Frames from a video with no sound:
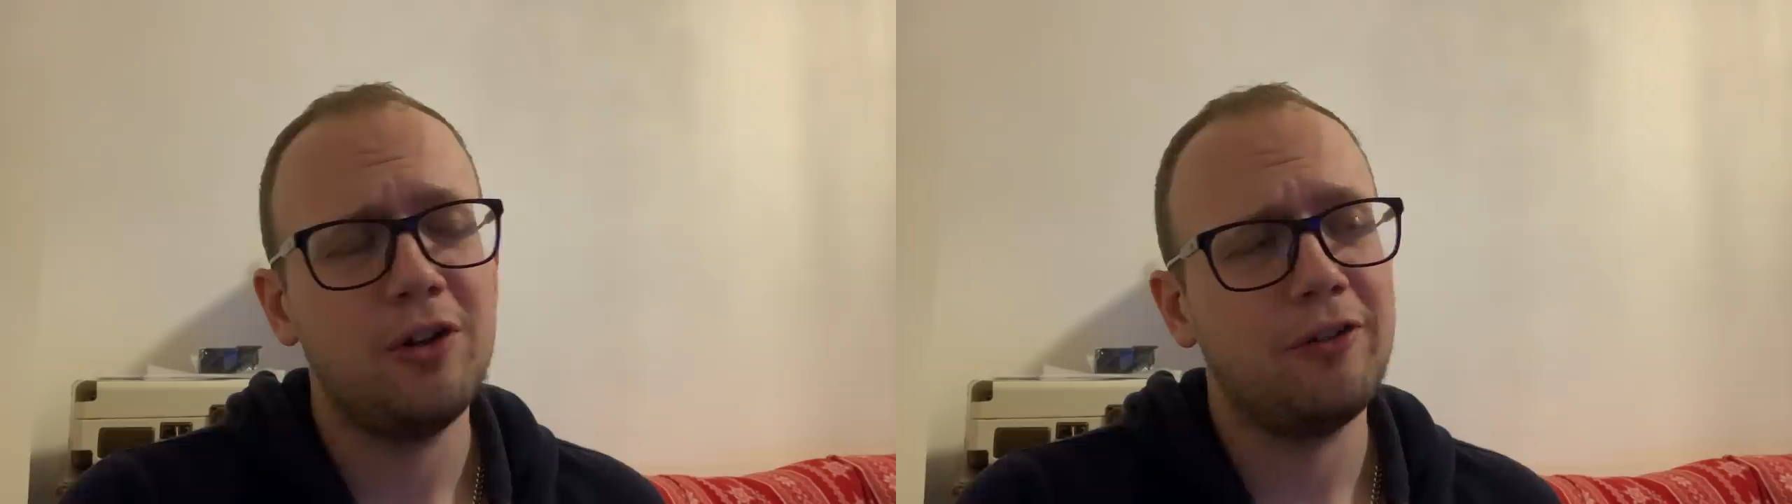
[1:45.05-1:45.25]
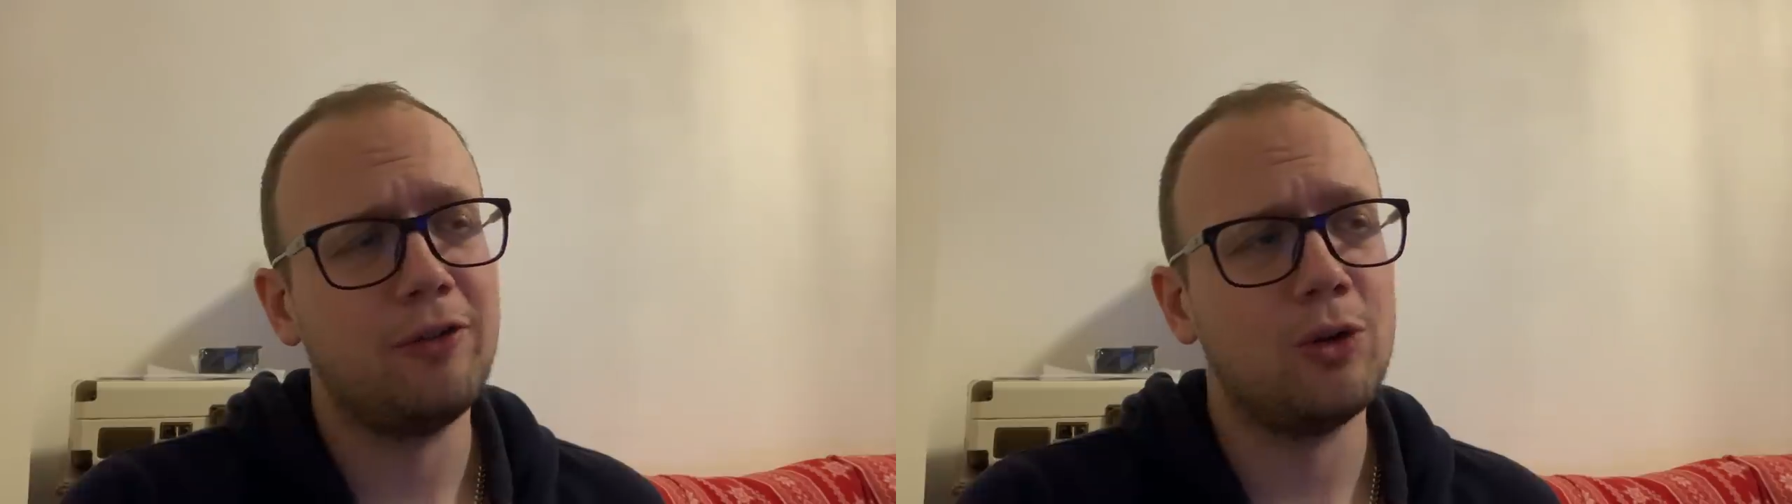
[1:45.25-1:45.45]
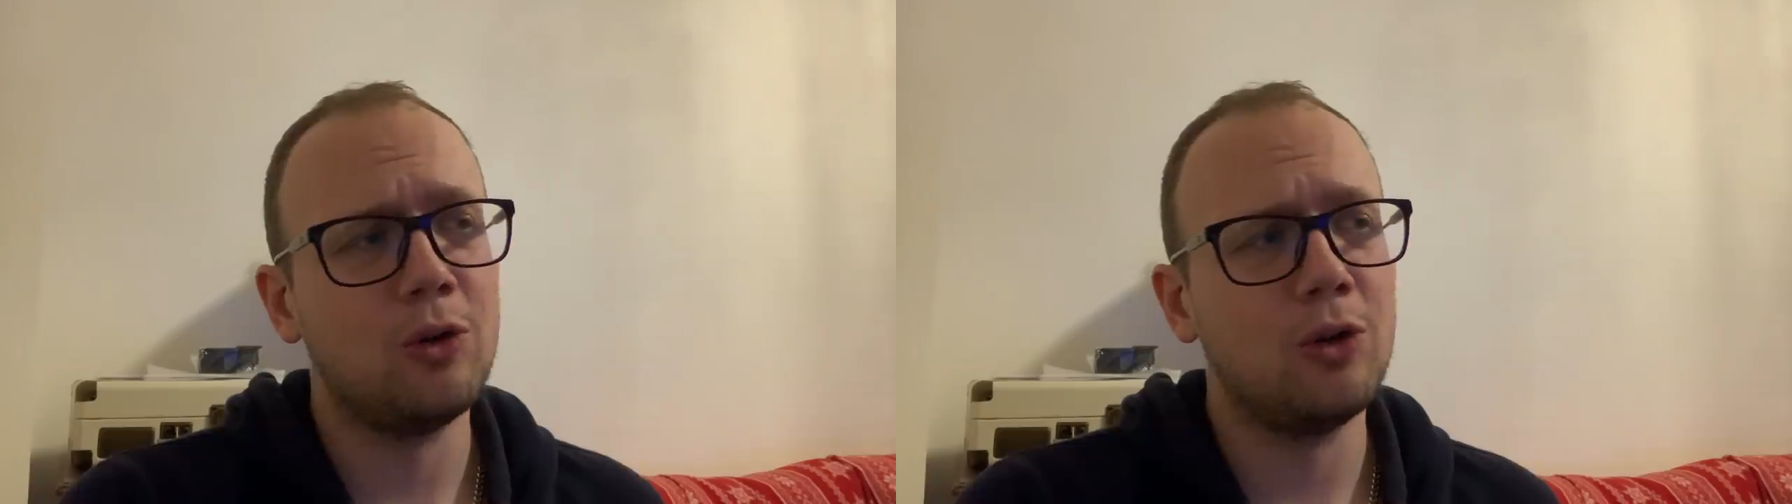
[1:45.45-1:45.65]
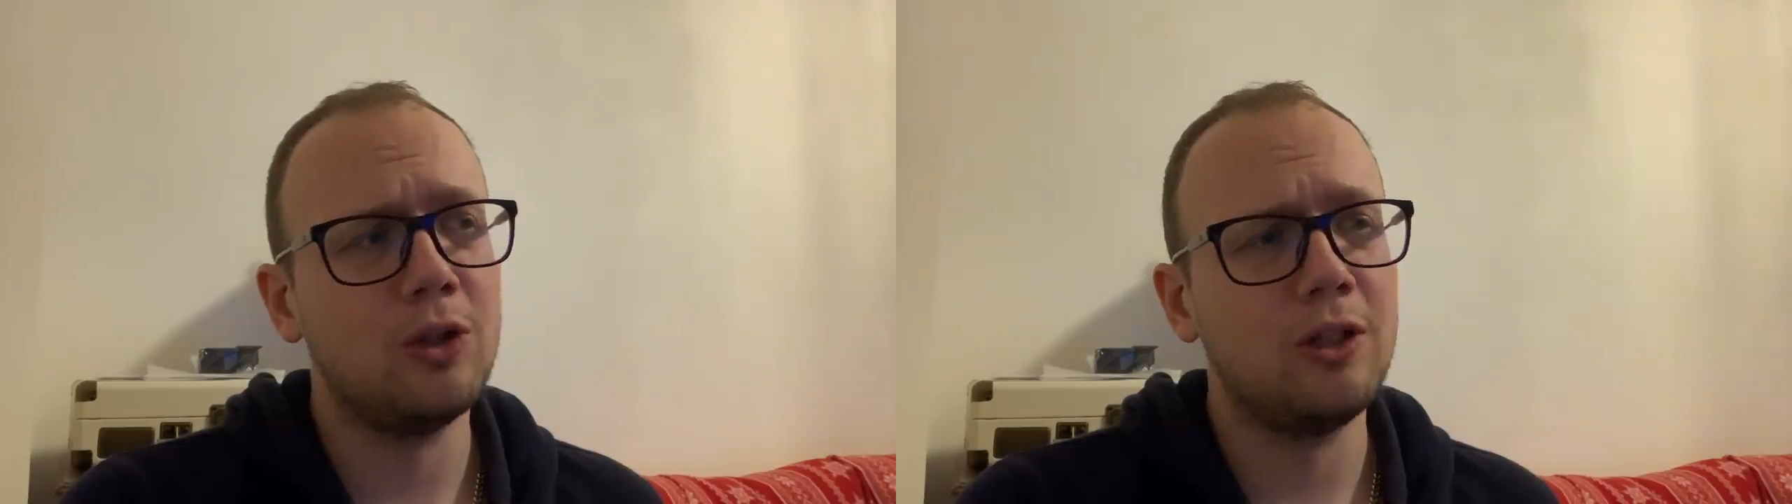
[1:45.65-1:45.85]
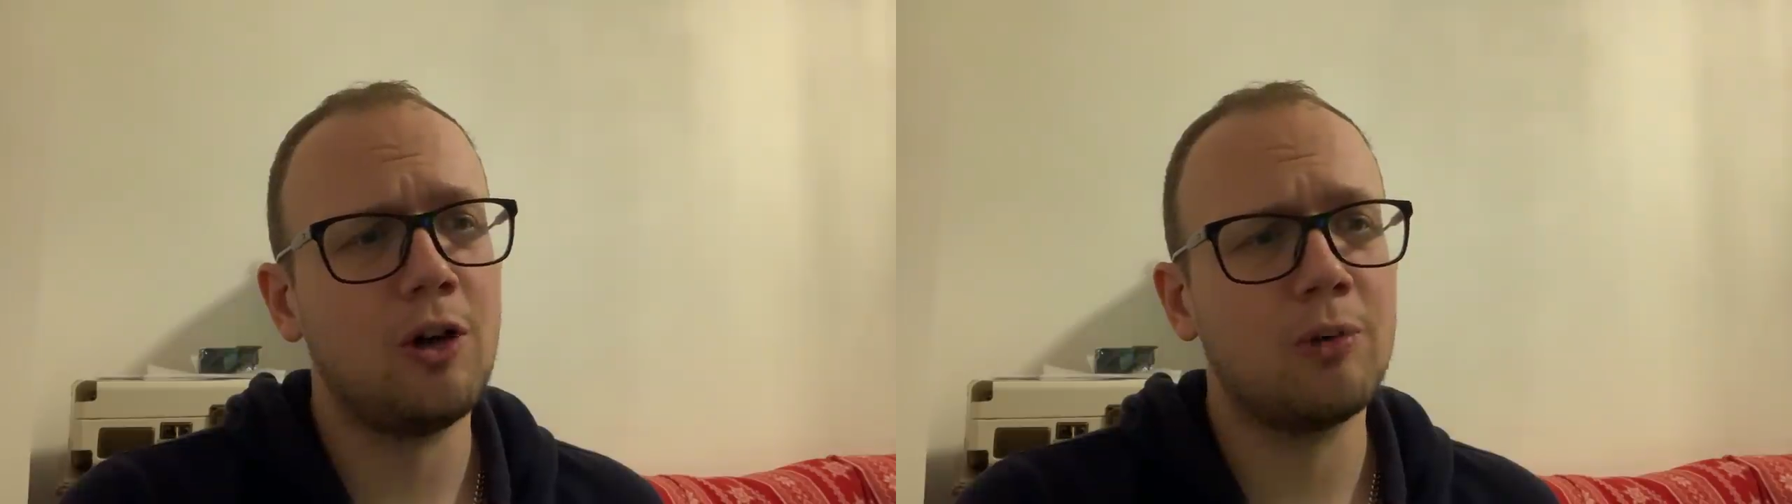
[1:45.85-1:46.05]
for
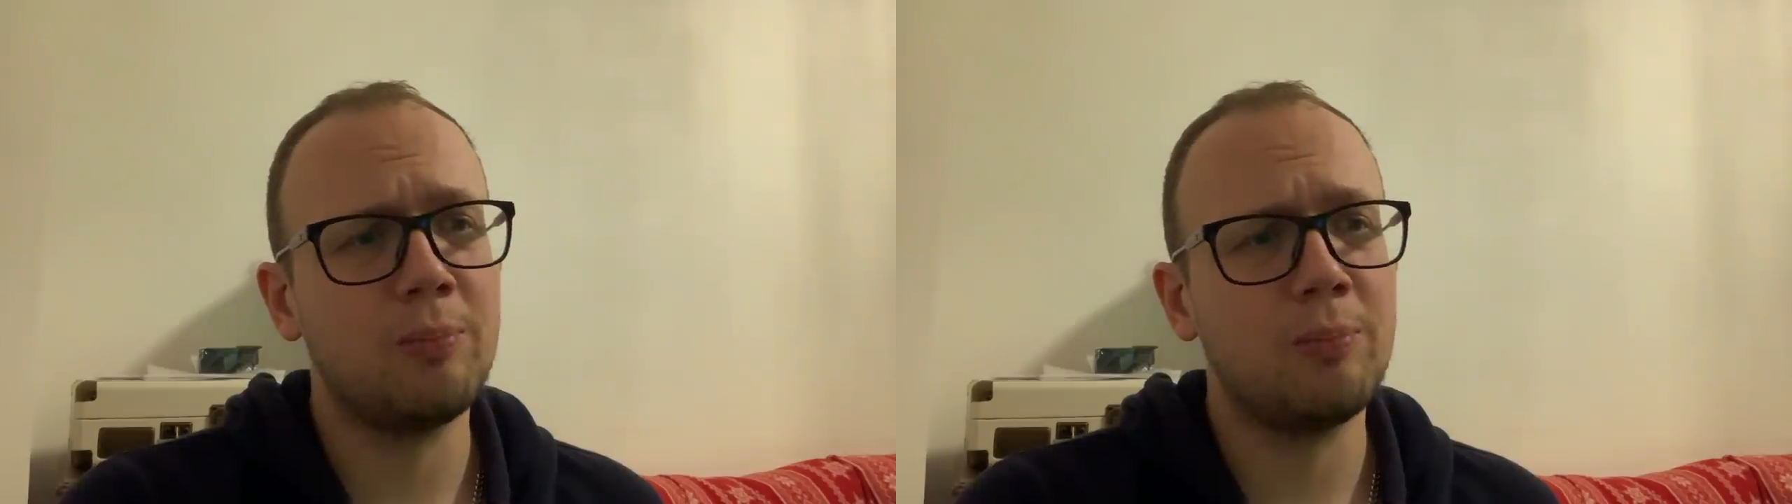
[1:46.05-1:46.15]
long